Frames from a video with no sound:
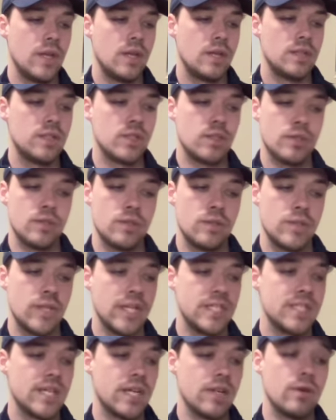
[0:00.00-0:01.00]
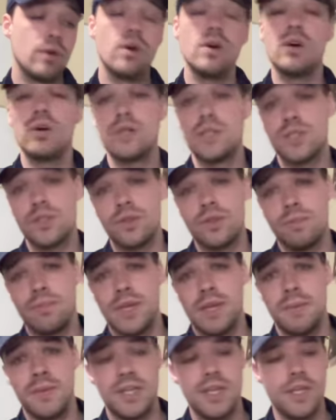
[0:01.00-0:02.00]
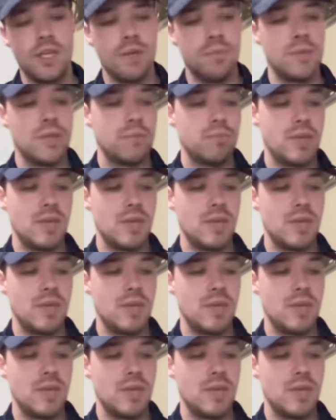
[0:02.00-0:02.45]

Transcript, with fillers: So that's kind of cool. Oh, and so did Baby Keem.